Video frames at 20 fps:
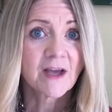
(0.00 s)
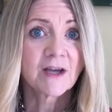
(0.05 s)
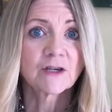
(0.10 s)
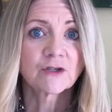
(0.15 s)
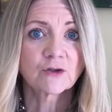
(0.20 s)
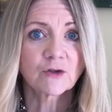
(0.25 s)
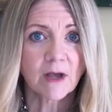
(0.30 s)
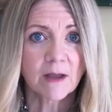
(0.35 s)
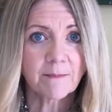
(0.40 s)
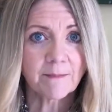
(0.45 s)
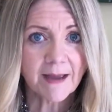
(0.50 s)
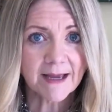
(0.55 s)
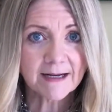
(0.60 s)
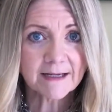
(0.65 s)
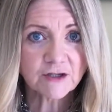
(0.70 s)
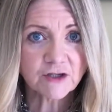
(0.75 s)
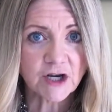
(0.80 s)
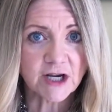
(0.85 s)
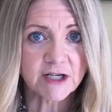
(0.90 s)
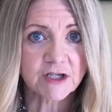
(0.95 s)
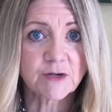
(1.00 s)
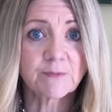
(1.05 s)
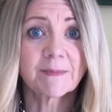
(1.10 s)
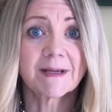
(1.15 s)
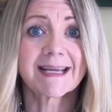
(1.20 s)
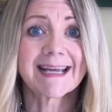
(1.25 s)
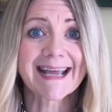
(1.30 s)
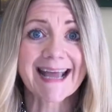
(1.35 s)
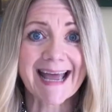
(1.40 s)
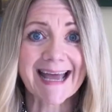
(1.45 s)
So I made a change and
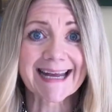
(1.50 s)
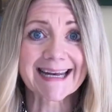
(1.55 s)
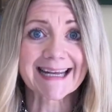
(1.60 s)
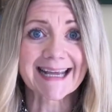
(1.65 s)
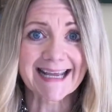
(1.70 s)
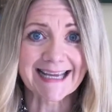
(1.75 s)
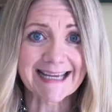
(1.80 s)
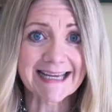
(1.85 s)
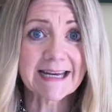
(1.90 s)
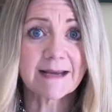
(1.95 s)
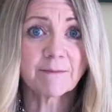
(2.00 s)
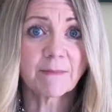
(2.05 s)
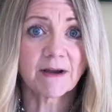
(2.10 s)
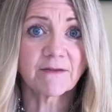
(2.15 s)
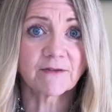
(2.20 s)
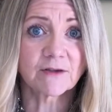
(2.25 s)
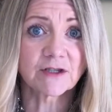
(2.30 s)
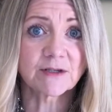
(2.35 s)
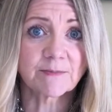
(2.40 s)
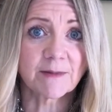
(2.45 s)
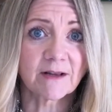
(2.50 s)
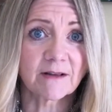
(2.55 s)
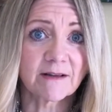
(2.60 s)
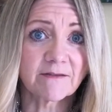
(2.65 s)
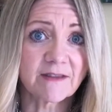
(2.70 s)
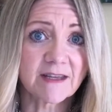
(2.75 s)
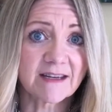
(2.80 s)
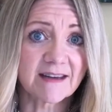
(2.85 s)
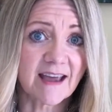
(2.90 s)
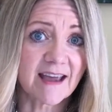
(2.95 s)
began eating my first meal
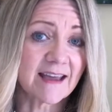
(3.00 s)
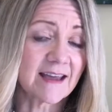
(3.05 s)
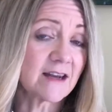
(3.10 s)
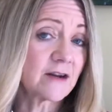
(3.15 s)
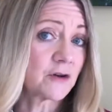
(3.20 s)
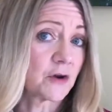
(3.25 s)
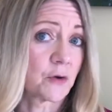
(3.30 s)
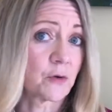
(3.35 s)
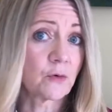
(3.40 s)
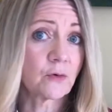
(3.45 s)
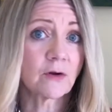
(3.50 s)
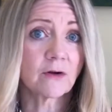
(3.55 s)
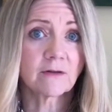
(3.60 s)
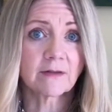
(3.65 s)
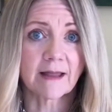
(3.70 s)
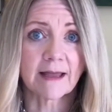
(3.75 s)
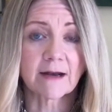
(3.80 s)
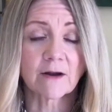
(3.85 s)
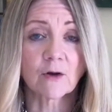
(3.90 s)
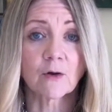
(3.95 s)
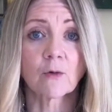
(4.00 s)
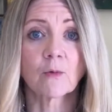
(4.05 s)
of the day at noon or later